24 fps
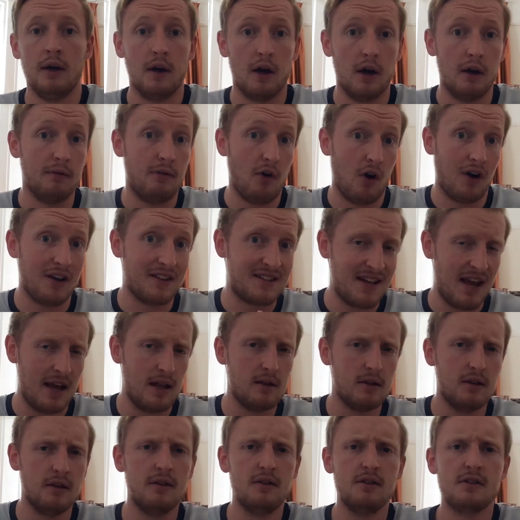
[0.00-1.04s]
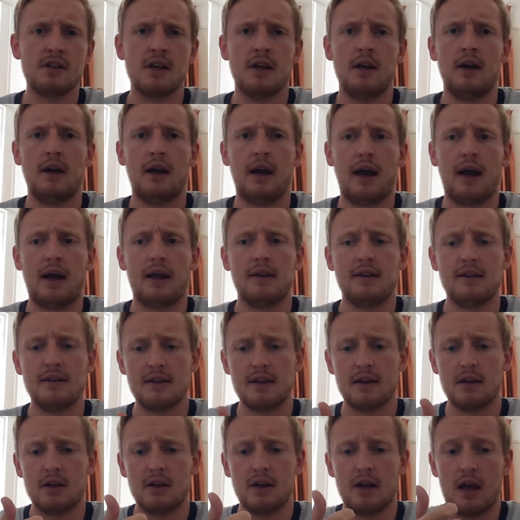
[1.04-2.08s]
uh, via tendons, and